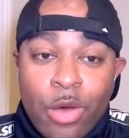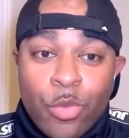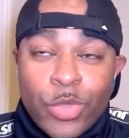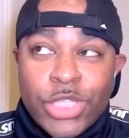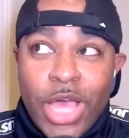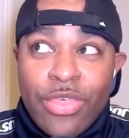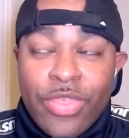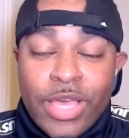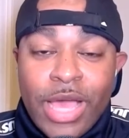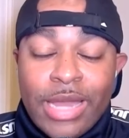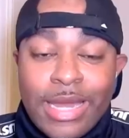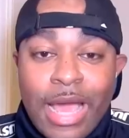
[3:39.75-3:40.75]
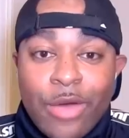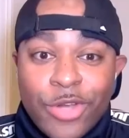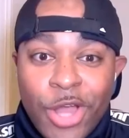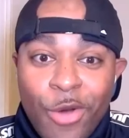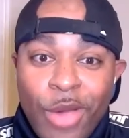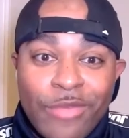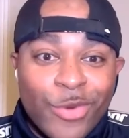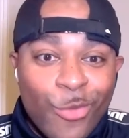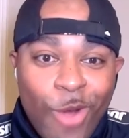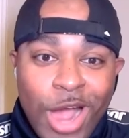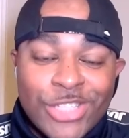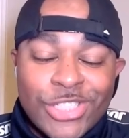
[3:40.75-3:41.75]
which I think I now know after
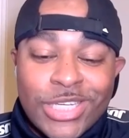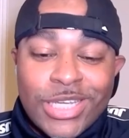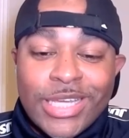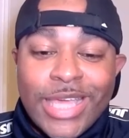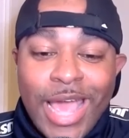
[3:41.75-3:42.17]
watching it.